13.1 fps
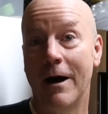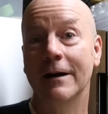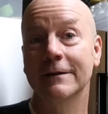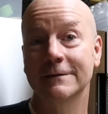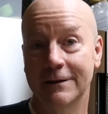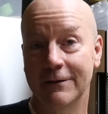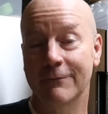
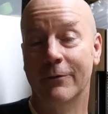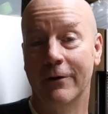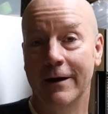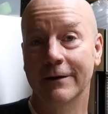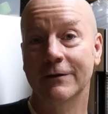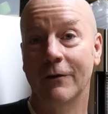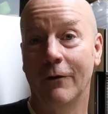positive
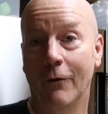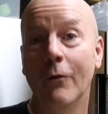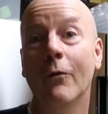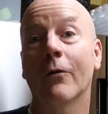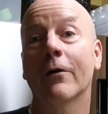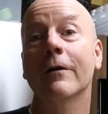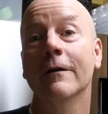press,
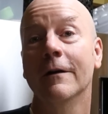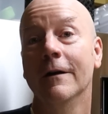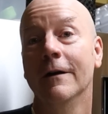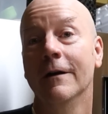or